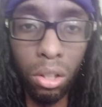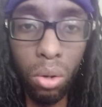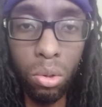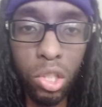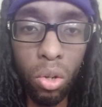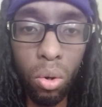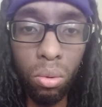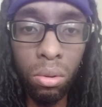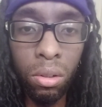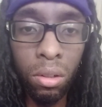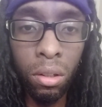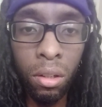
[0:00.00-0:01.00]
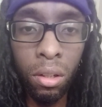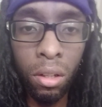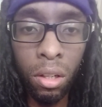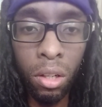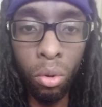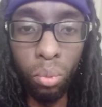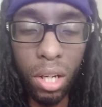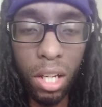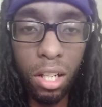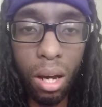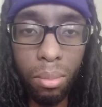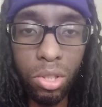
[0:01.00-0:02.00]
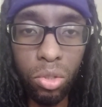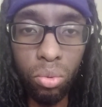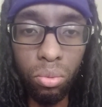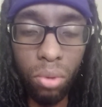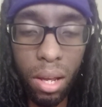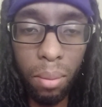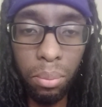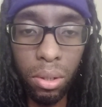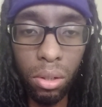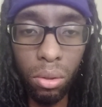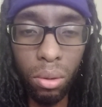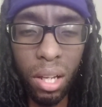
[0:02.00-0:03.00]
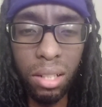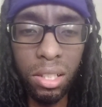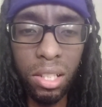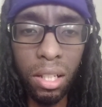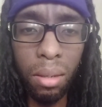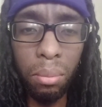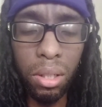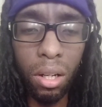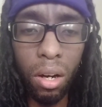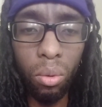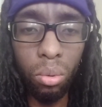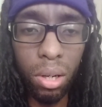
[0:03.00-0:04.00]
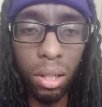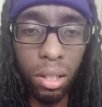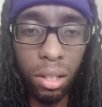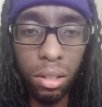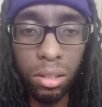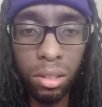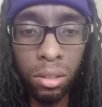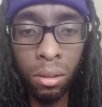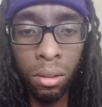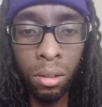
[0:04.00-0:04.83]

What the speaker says: So when it comes to red pill and seeing beyond what is,